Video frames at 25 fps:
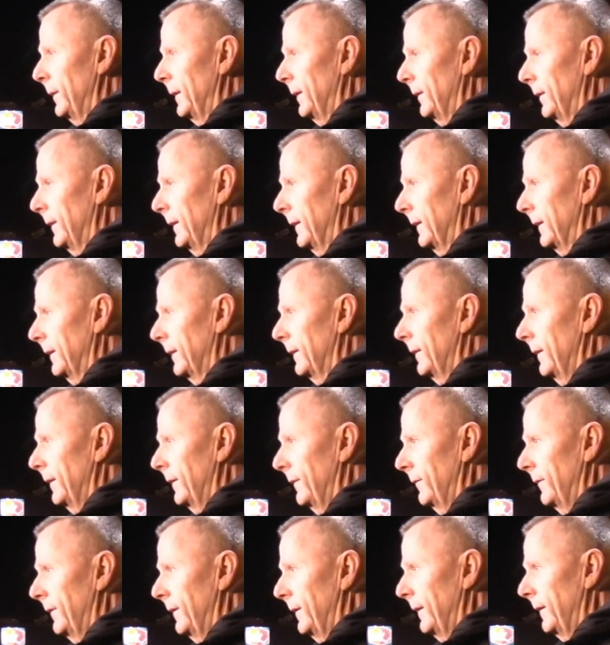building
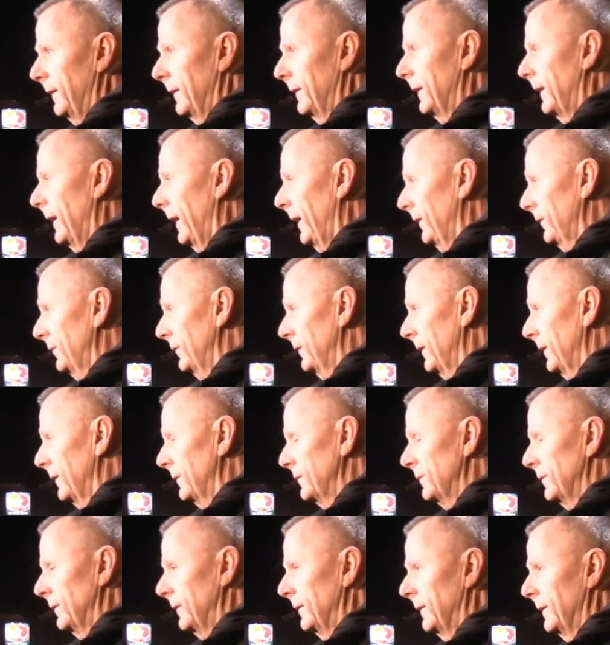of the gas
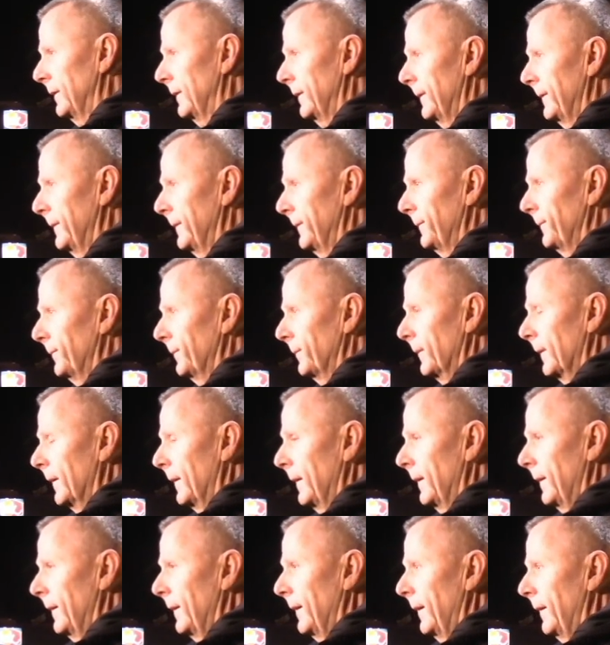station.
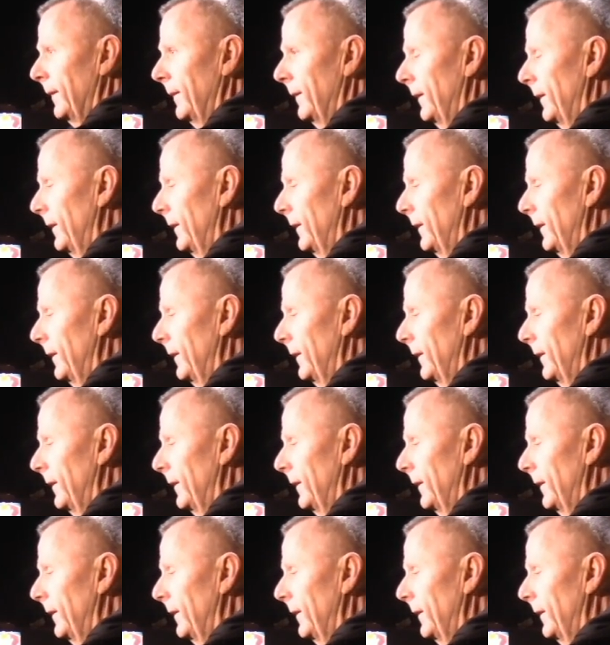And